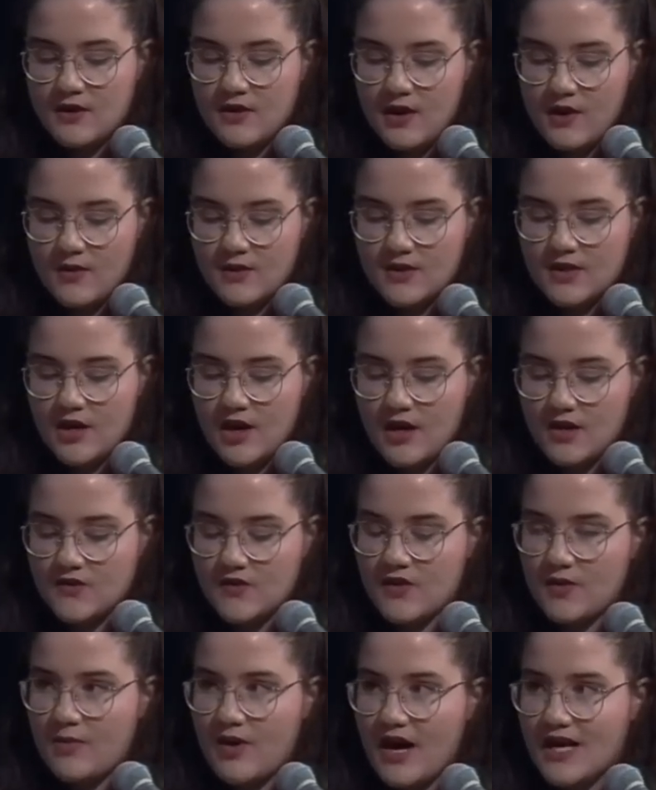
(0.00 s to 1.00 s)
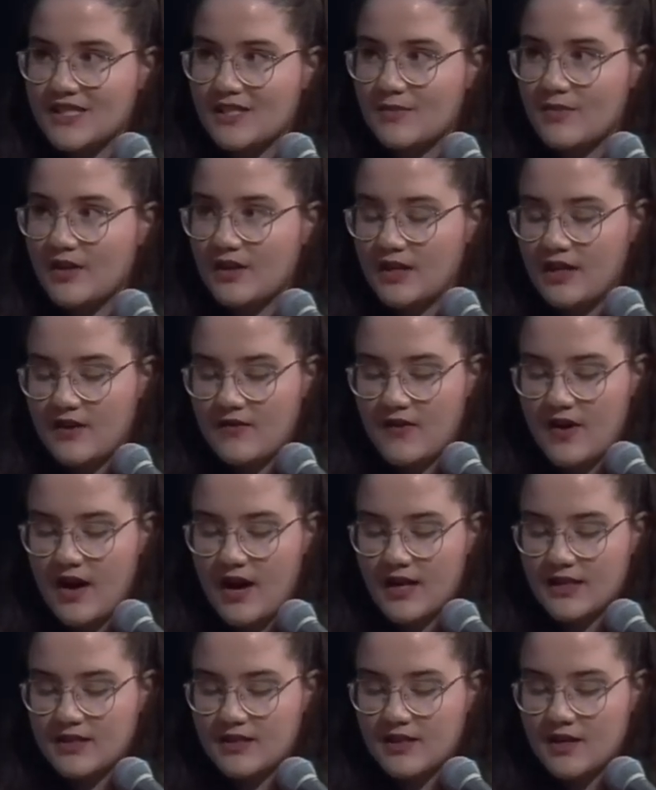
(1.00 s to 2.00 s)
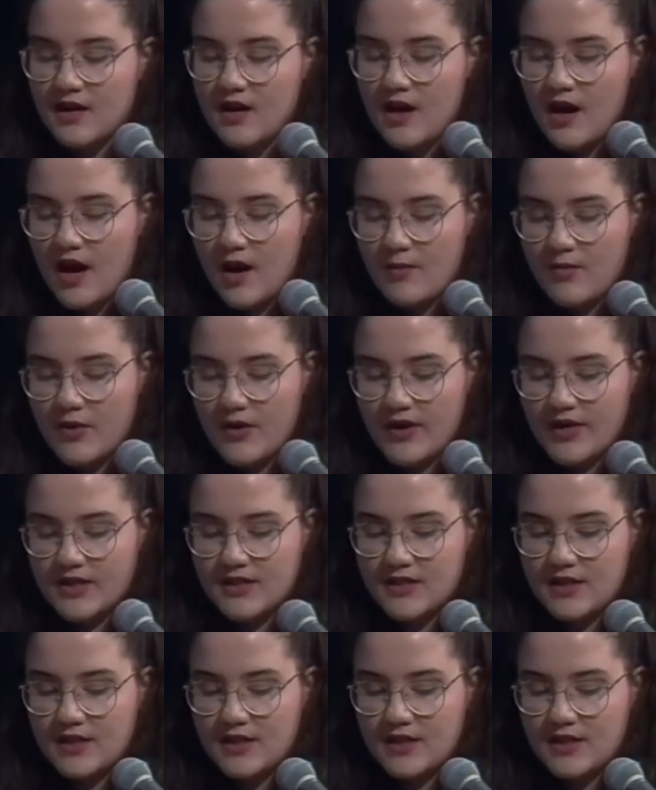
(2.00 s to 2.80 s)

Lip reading: loans calls for the possibility of cuts on Perkins